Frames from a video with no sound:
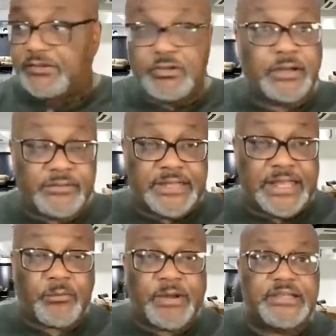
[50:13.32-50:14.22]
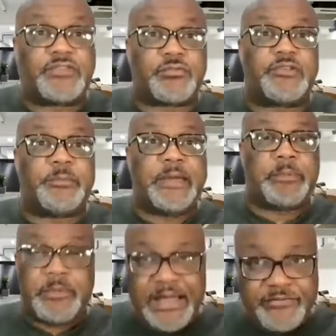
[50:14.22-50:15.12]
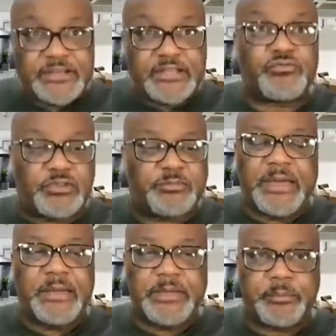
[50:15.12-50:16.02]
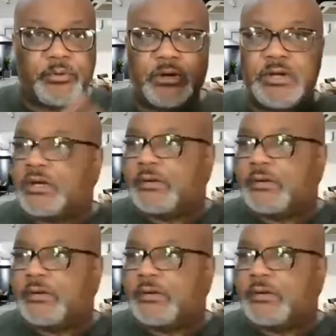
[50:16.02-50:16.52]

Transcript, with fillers: you have to downright disrespect people. I have to disrespect people